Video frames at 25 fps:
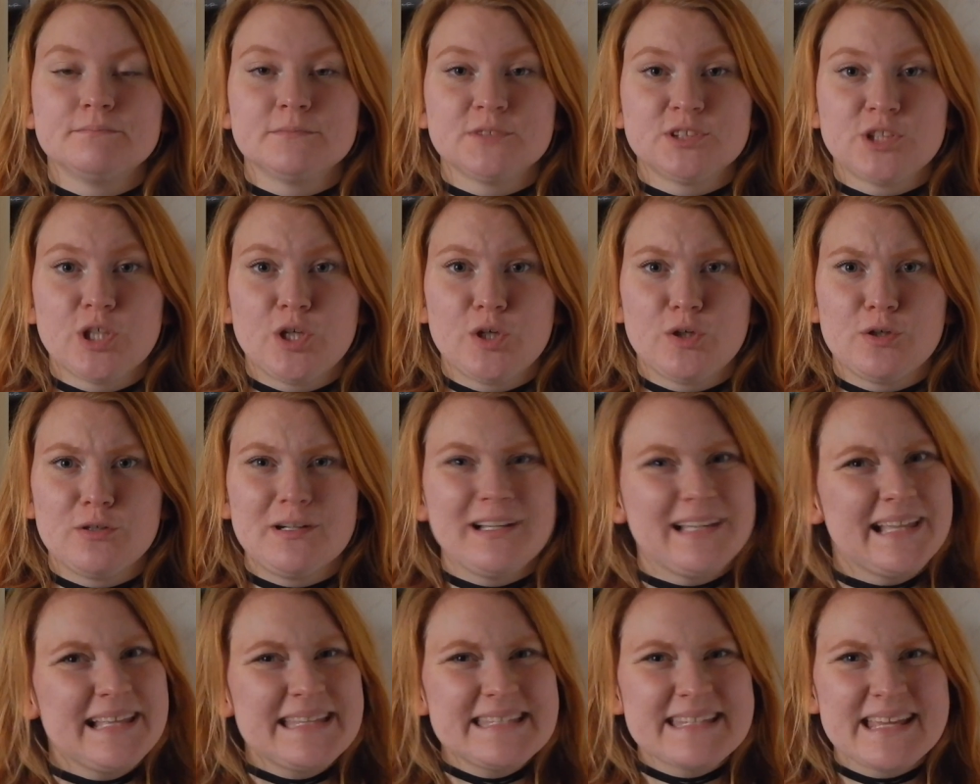
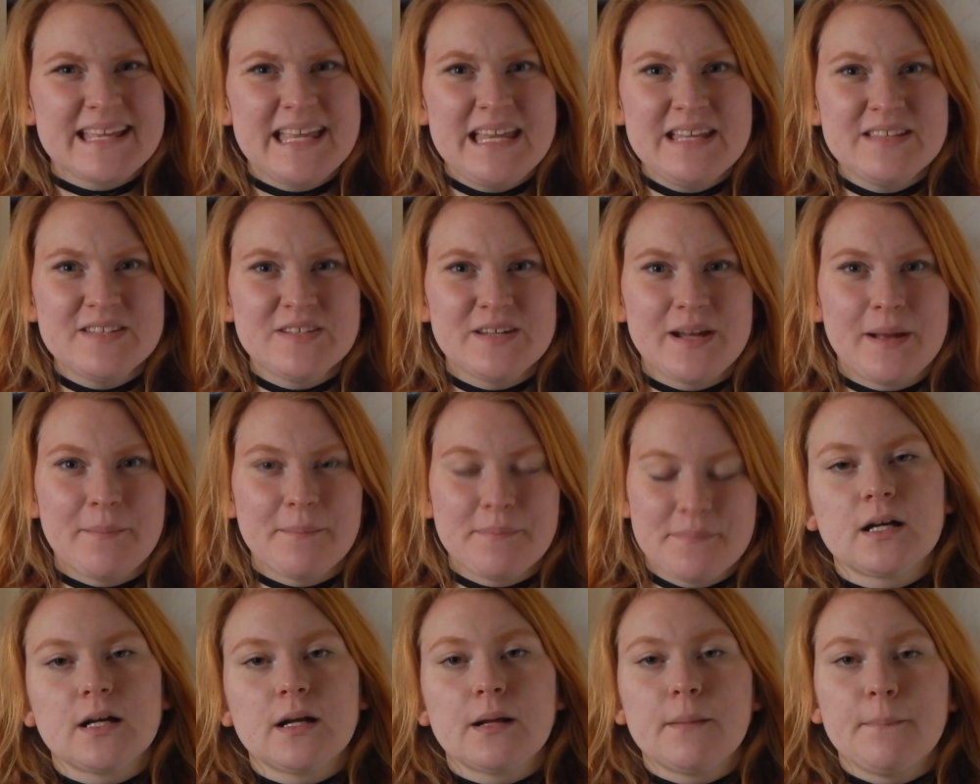So let's get into
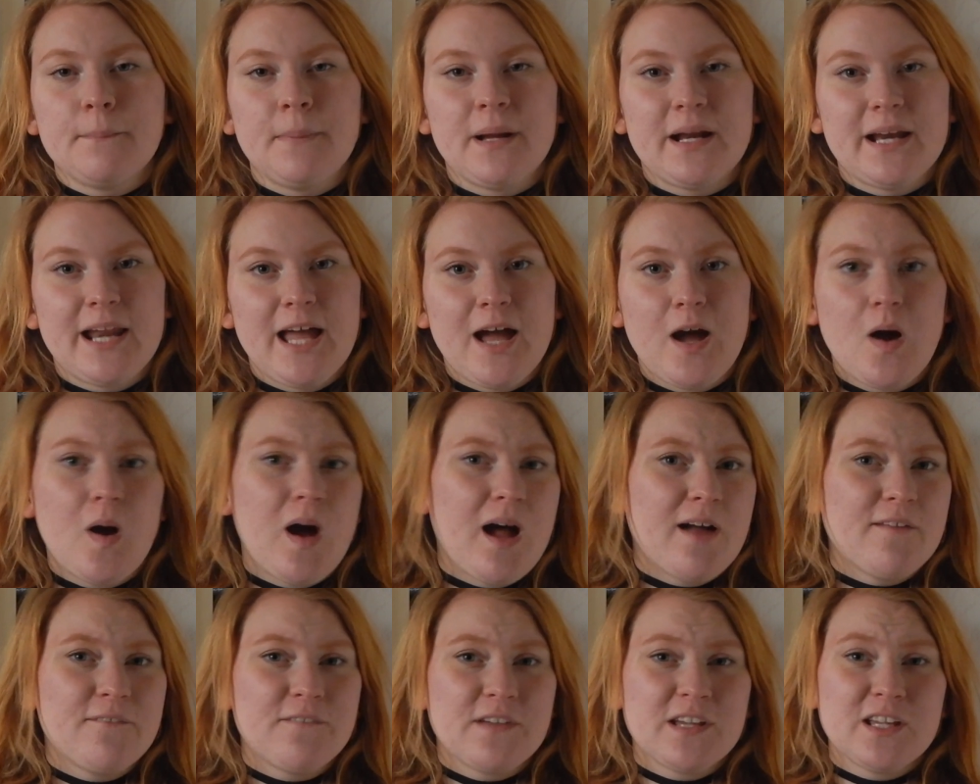them. By now
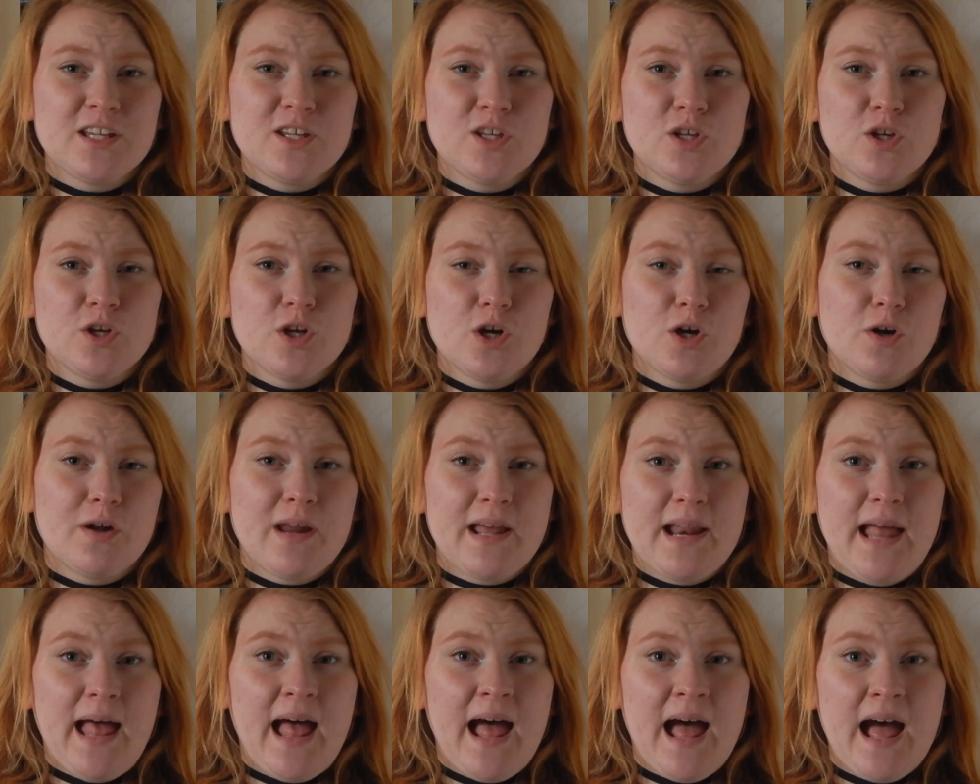I think you know
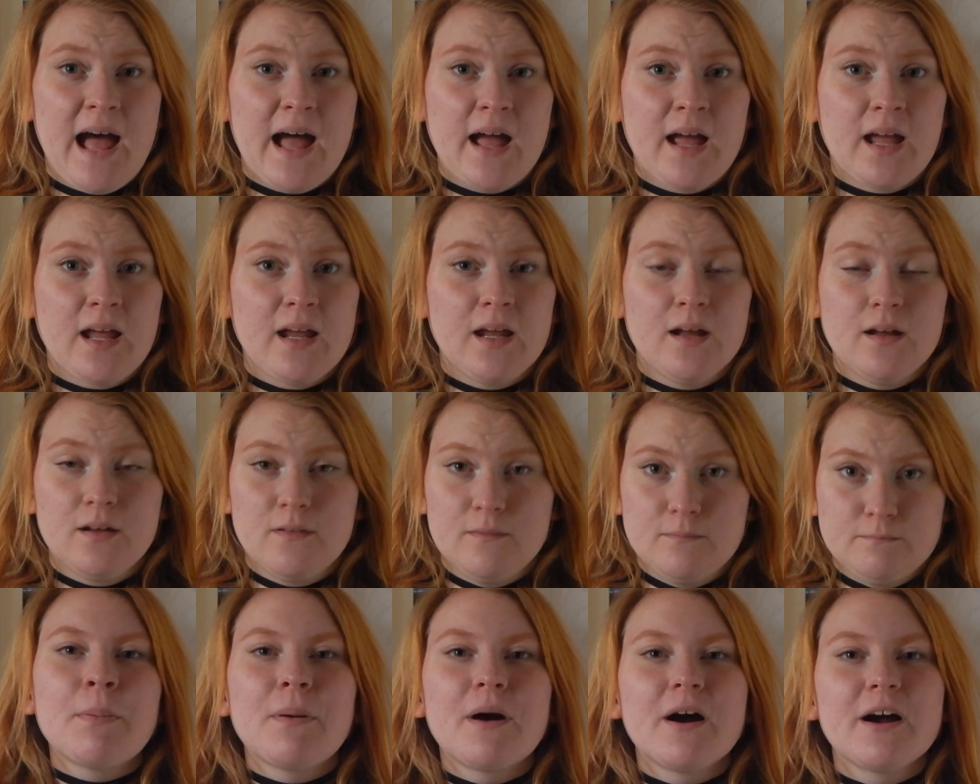that I'm
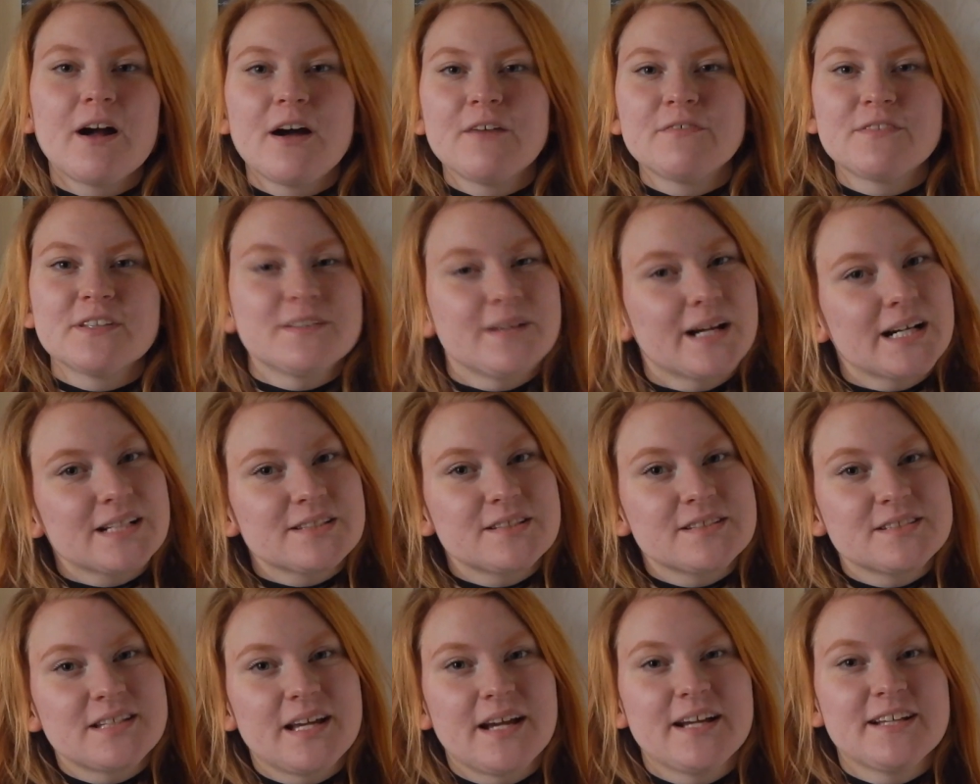a part of the Drag
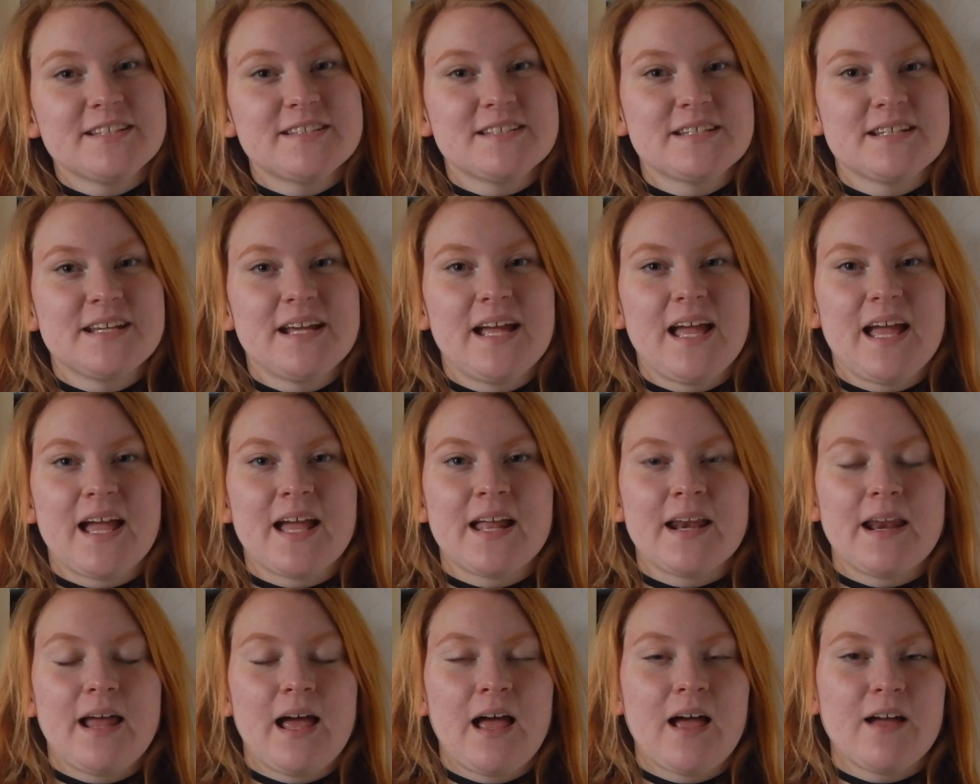Society
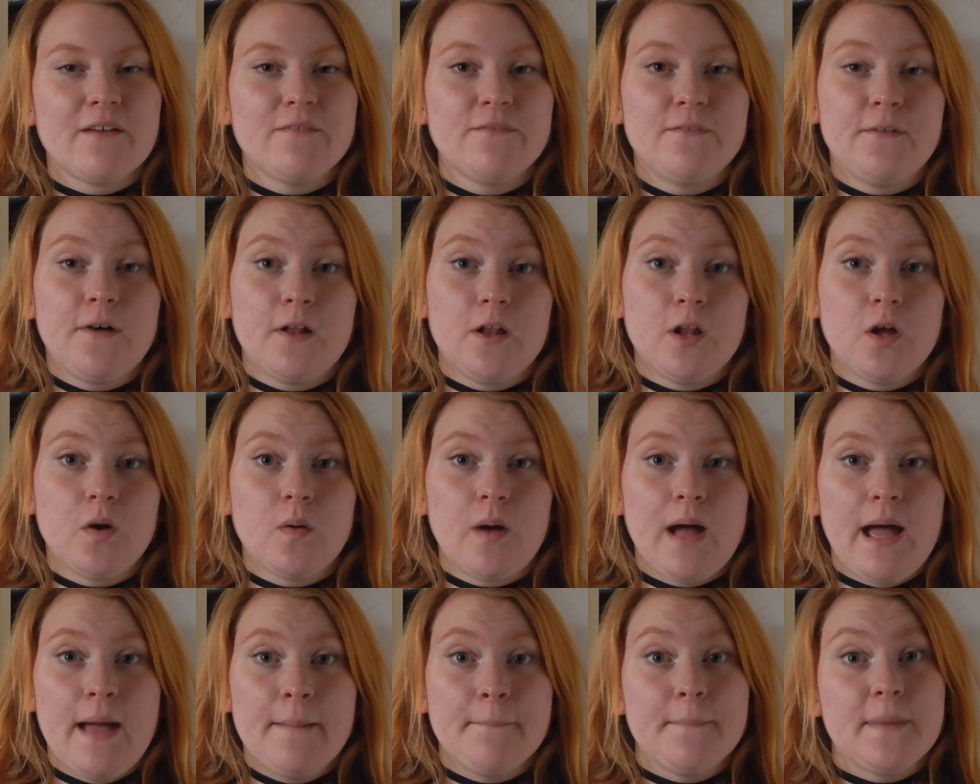and I
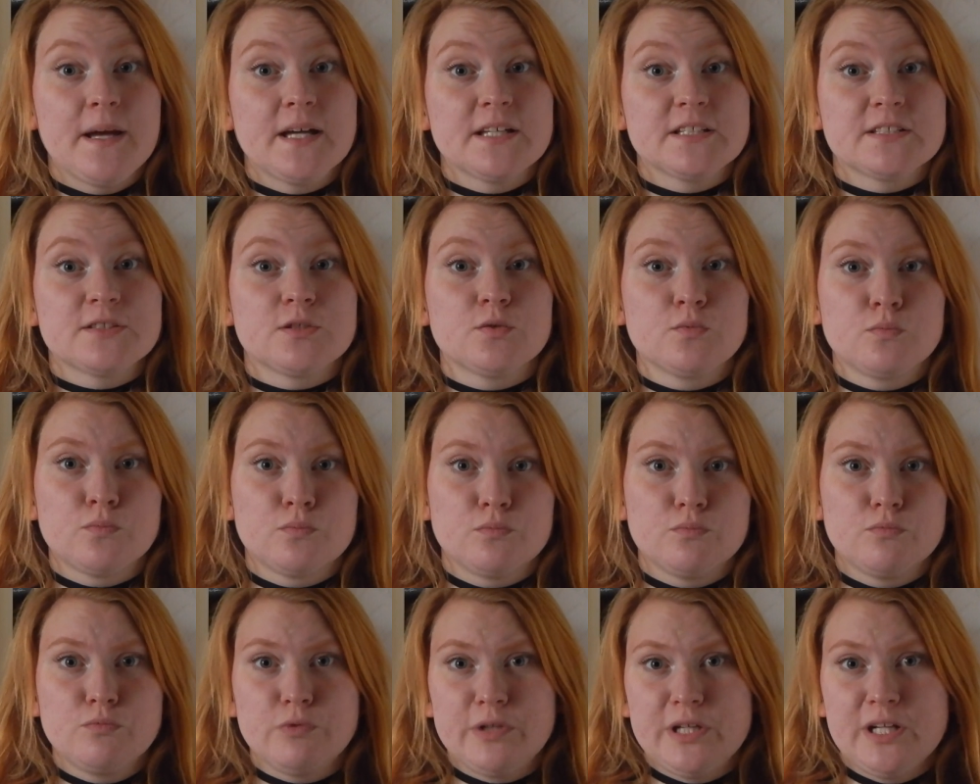follow Emma's
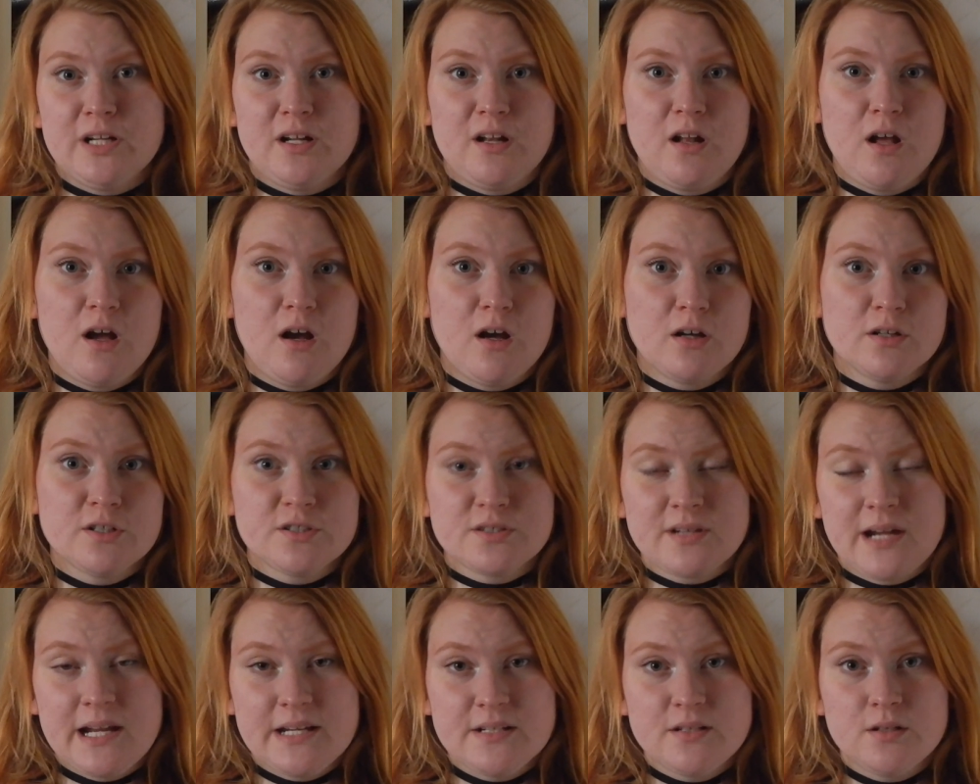read-along
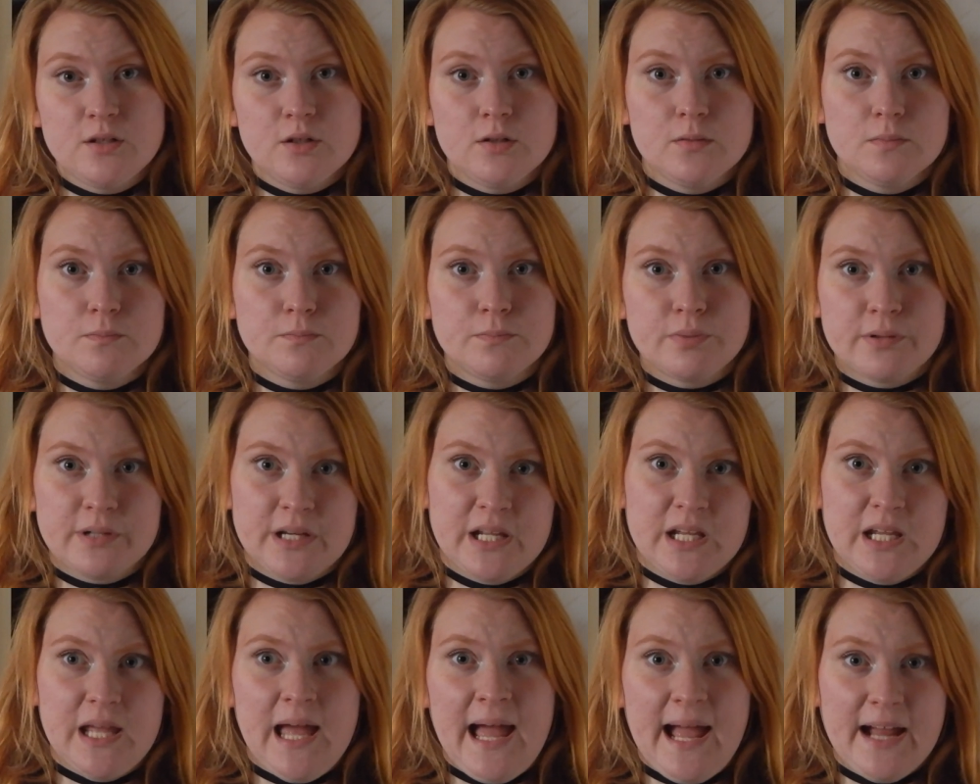schedule
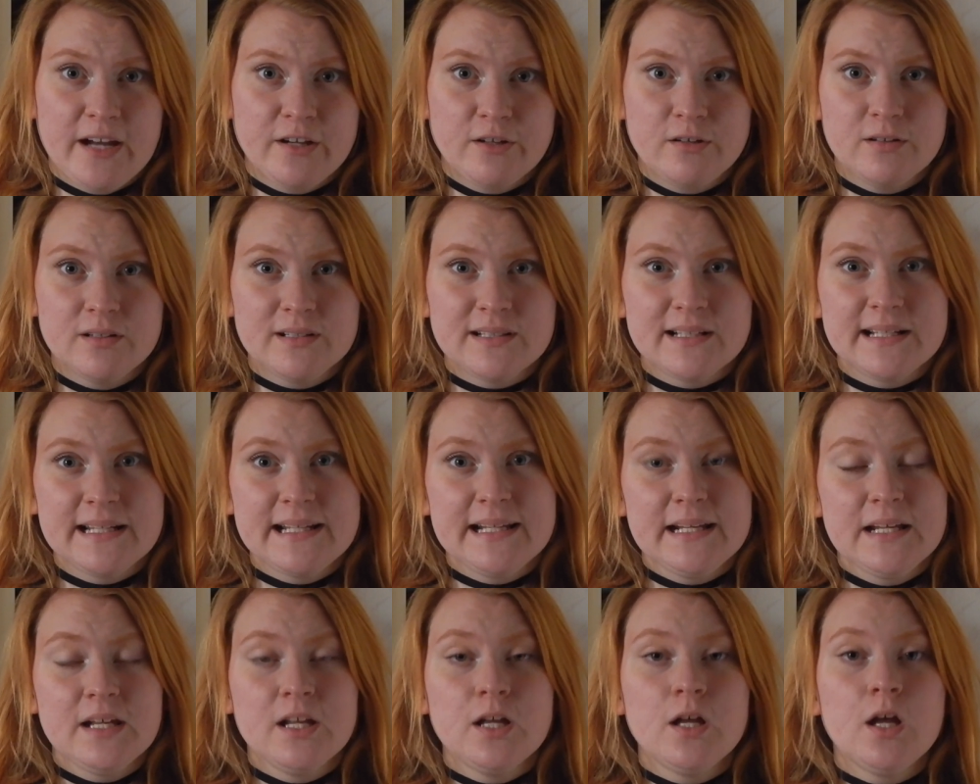pretty
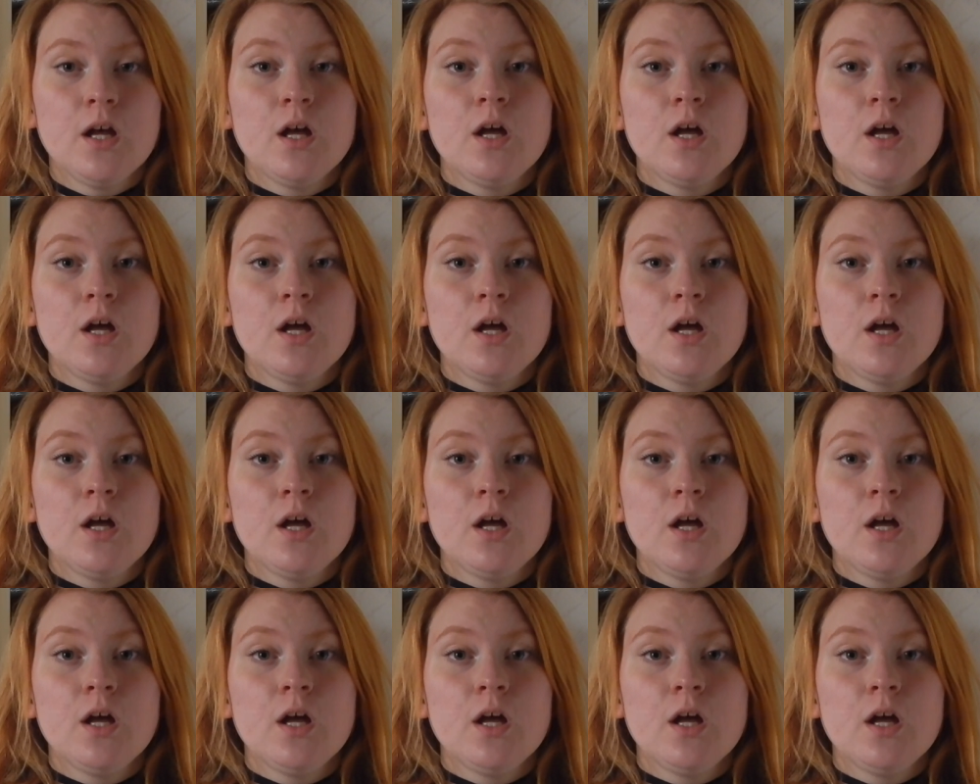accurately.